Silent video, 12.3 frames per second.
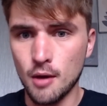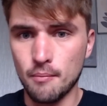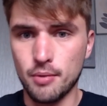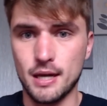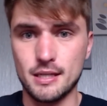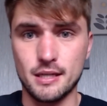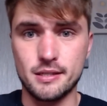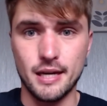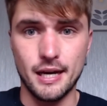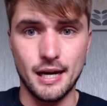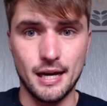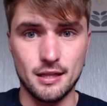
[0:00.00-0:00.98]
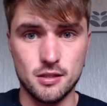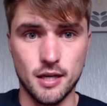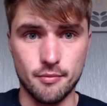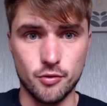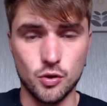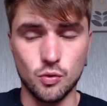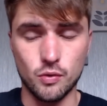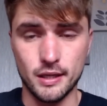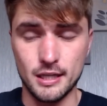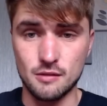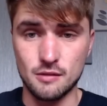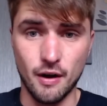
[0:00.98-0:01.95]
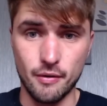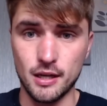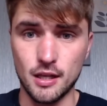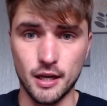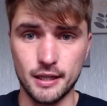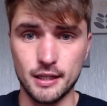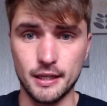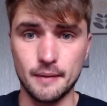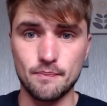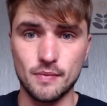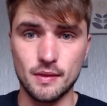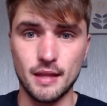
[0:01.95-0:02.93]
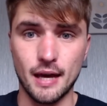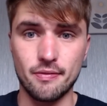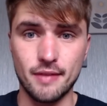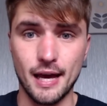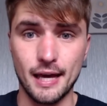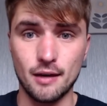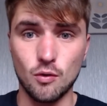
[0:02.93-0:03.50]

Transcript: but as I say, at the time of recording, it's very likely that they,